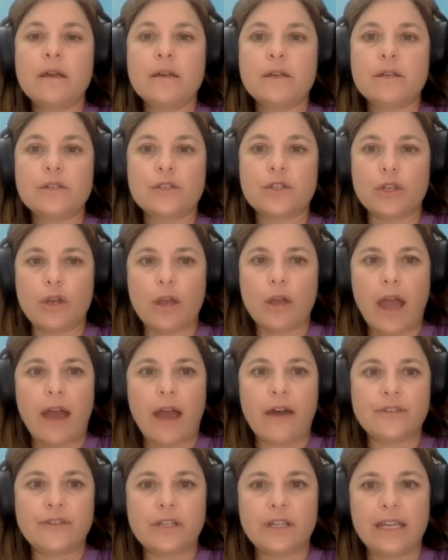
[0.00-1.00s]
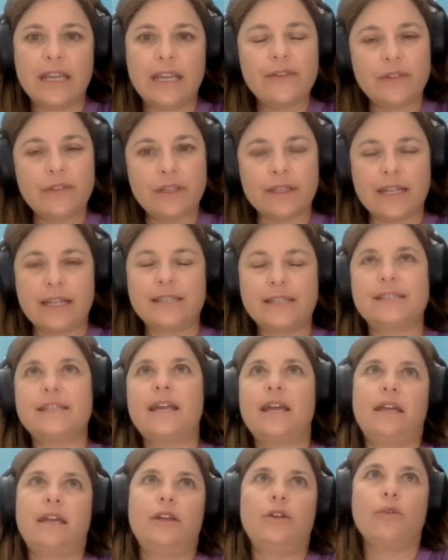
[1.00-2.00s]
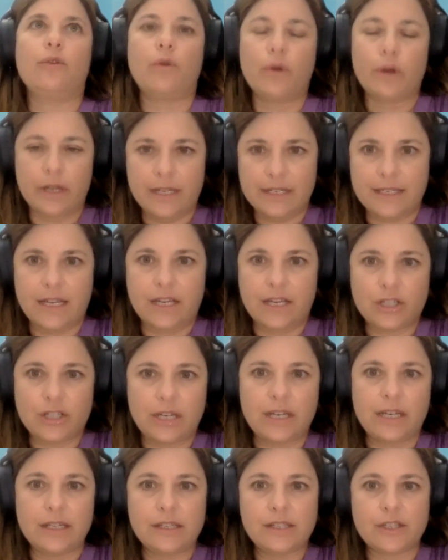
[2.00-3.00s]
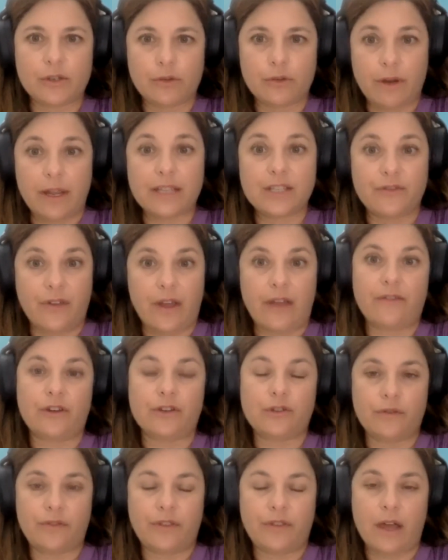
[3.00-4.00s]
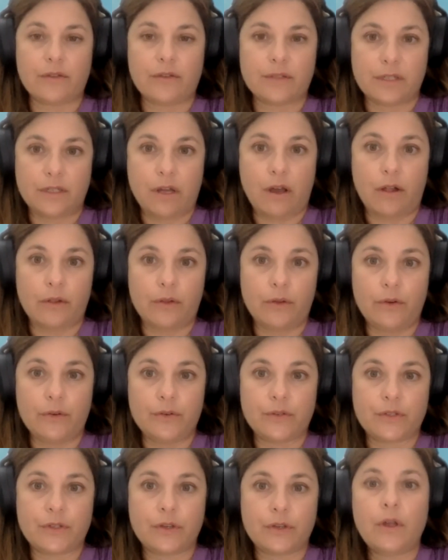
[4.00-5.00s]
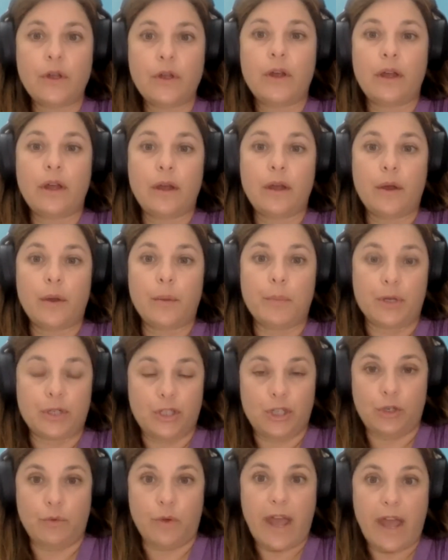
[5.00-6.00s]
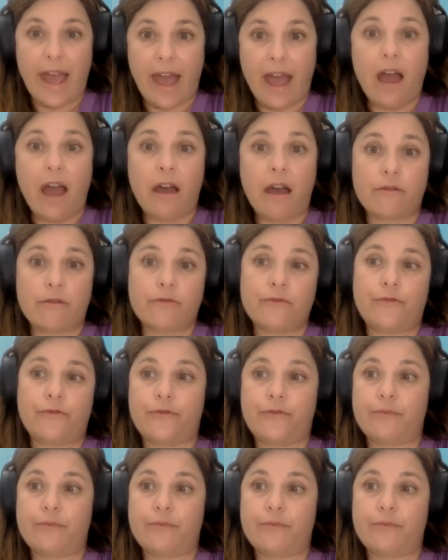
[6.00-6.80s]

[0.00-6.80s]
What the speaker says: So you have to, even let's say your organization needs to raise $500,000, but you have